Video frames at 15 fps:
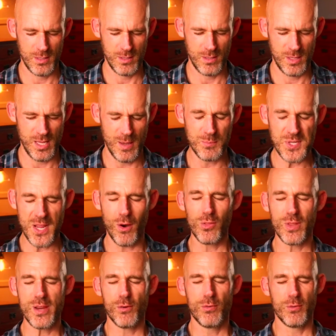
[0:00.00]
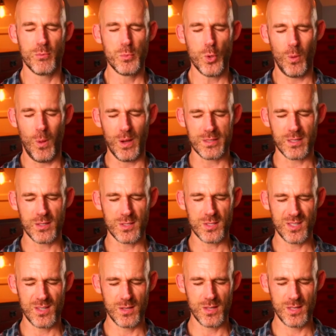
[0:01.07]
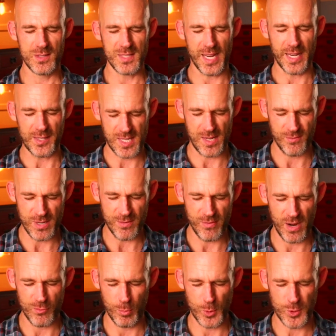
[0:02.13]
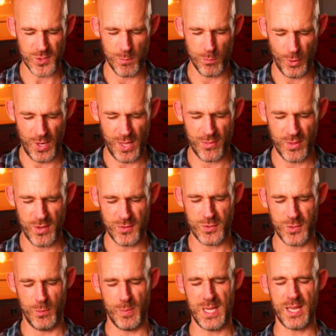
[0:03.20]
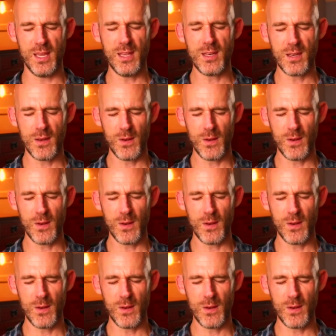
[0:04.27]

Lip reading: Empty all the air from your lungs. Take a 75% breath in to begin.